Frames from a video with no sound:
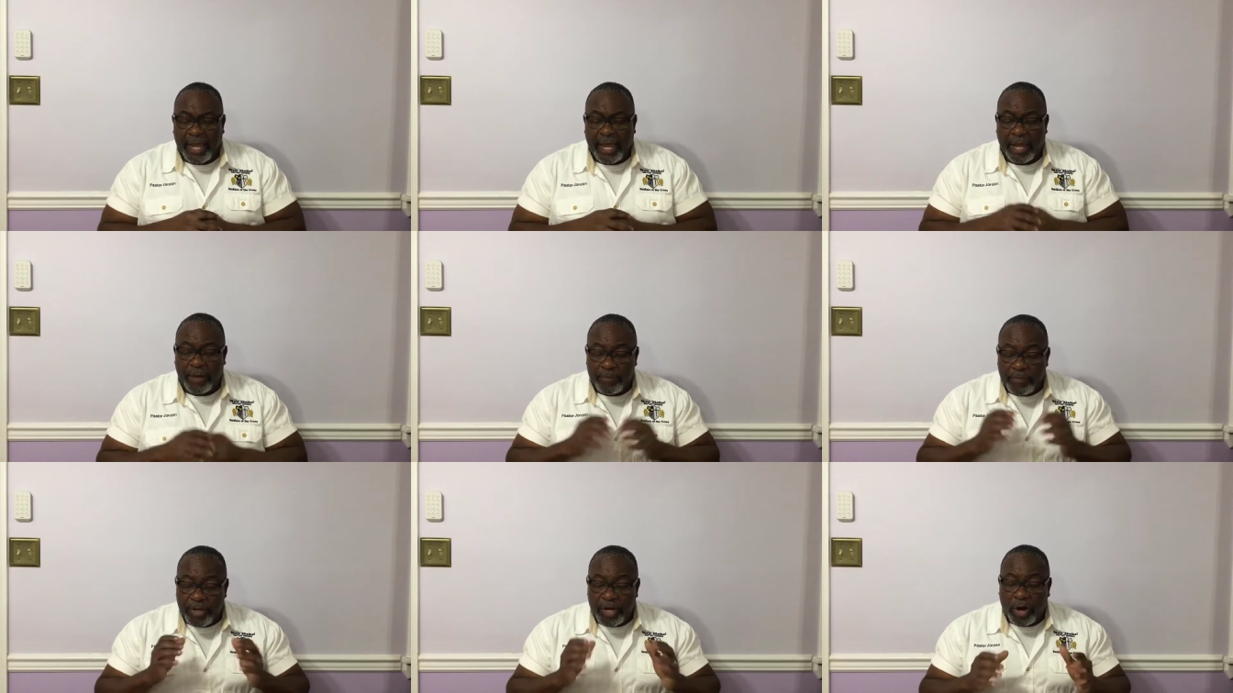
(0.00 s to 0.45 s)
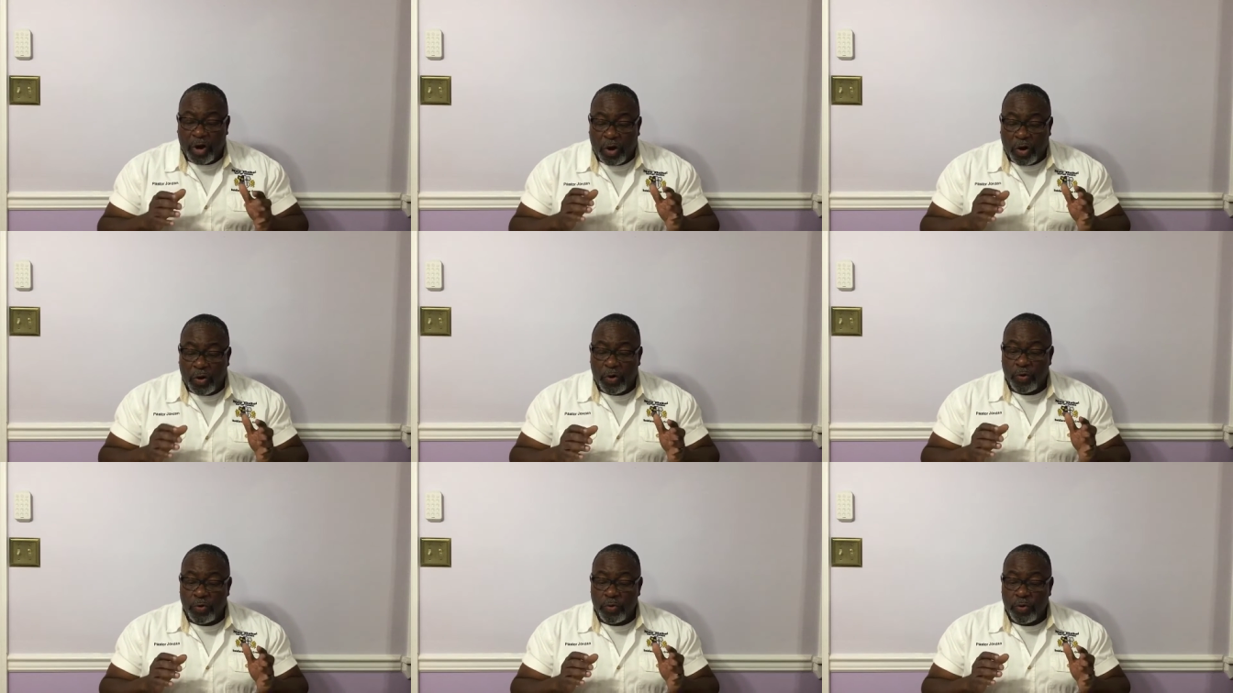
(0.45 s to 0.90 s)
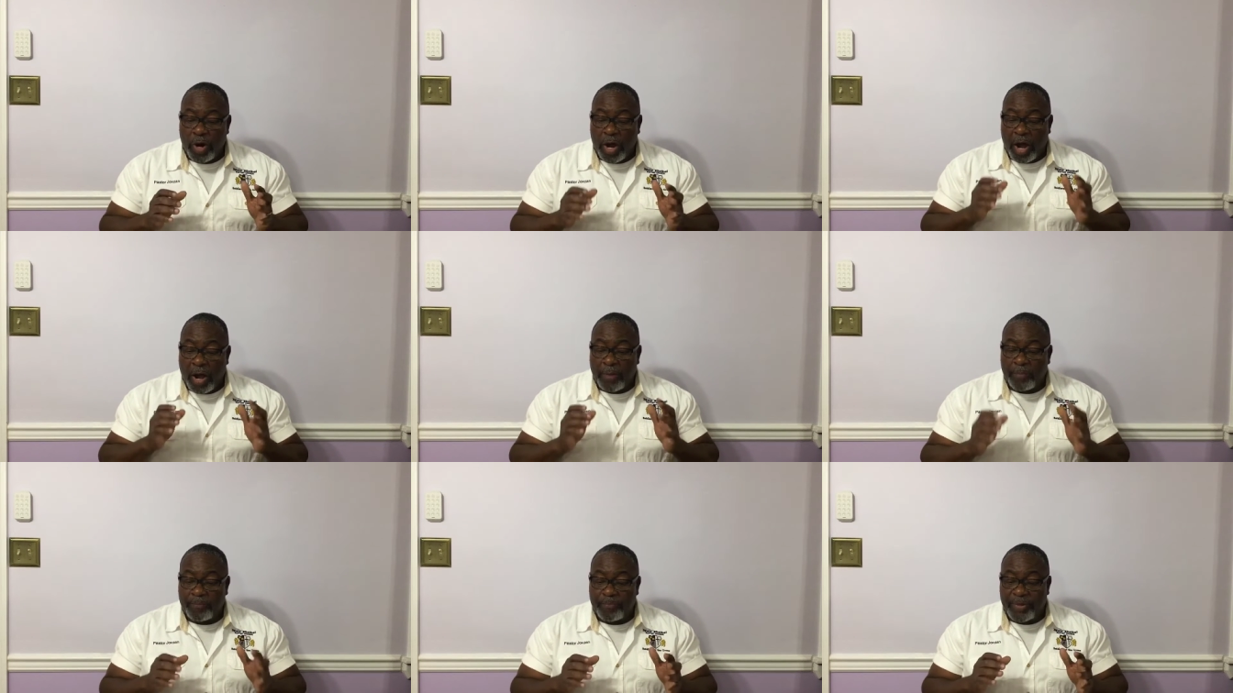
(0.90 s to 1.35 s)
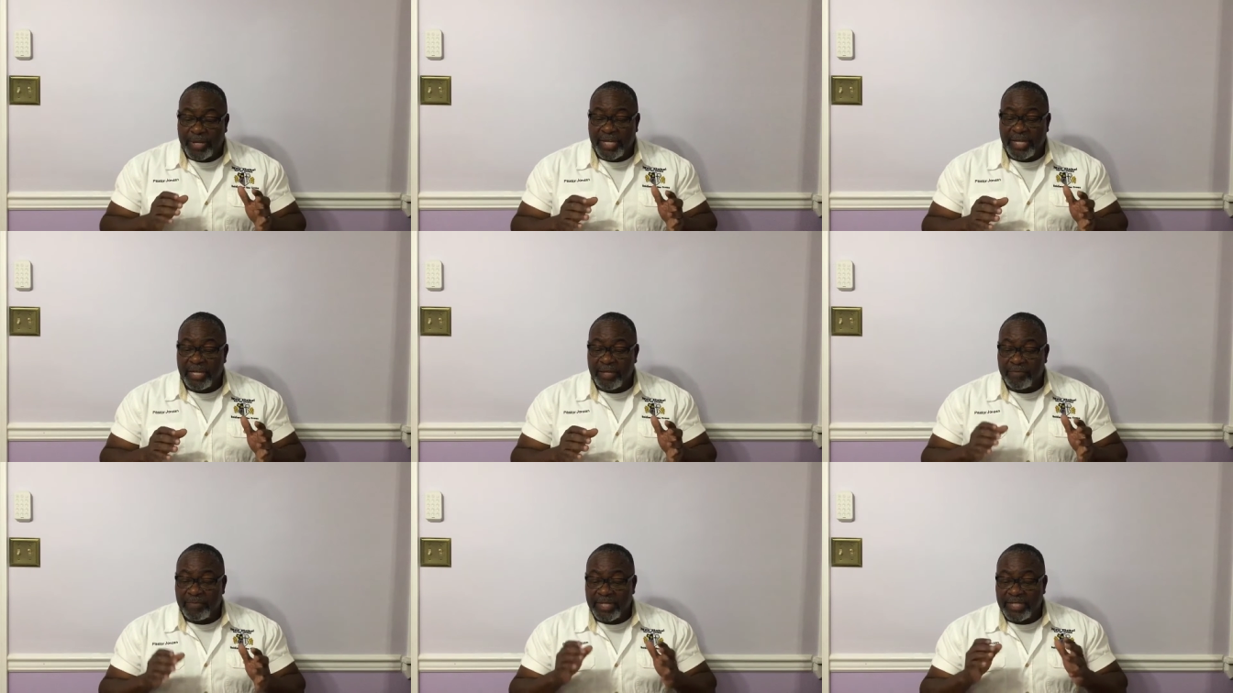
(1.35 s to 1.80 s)
and behold, a
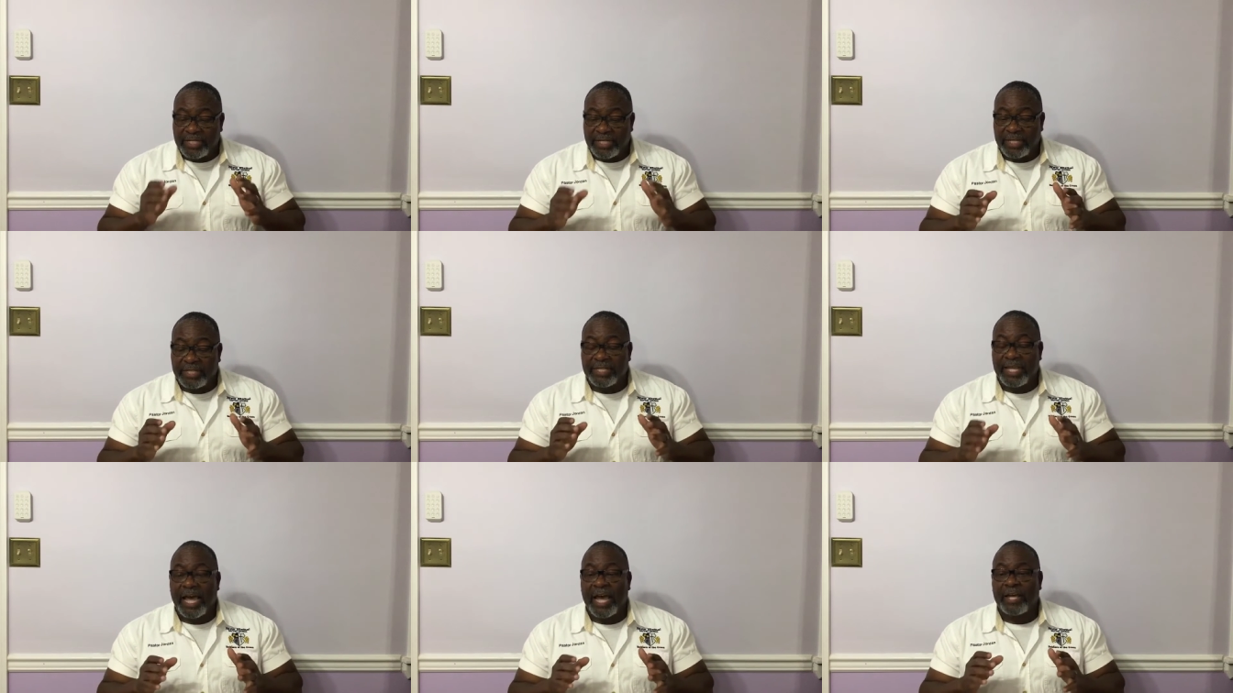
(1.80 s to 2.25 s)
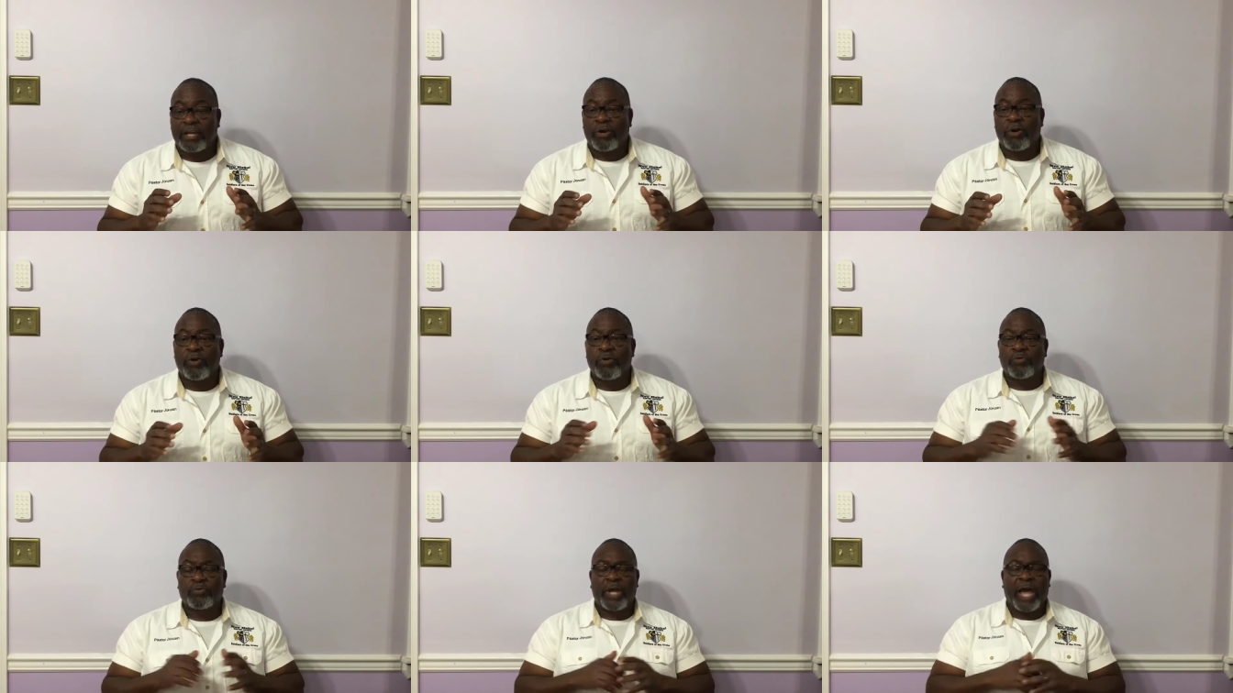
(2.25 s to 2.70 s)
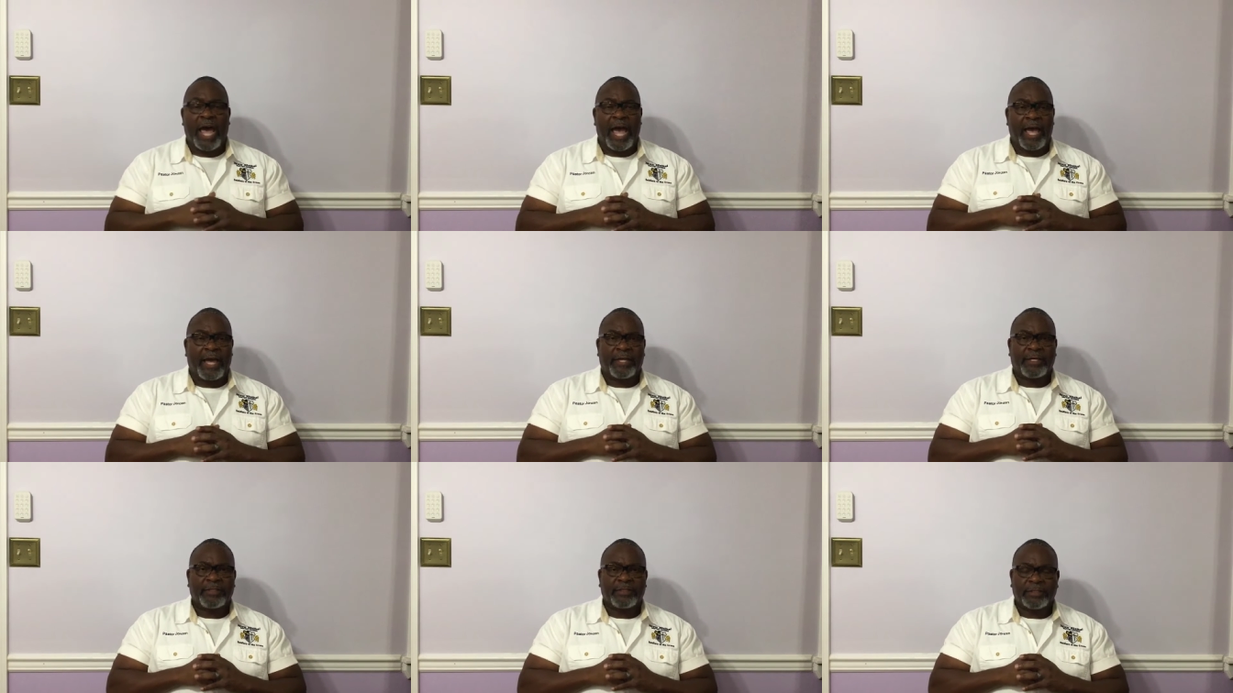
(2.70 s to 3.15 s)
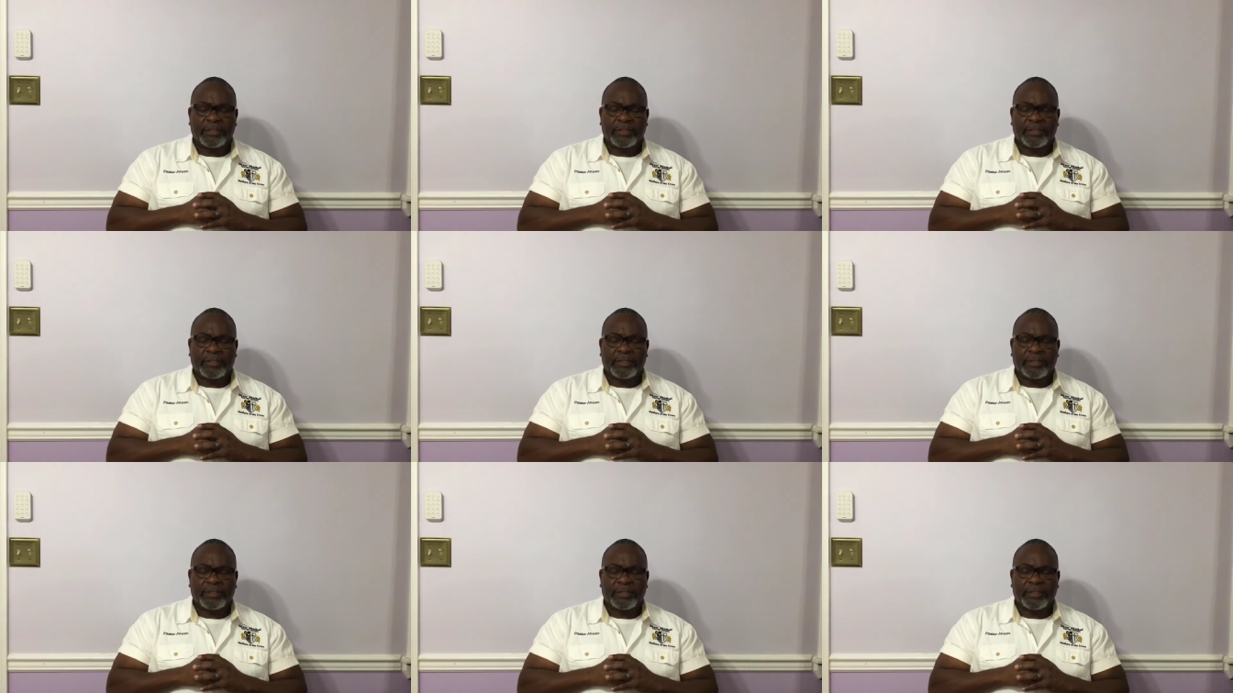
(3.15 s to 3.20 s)
beam is in thine own eye.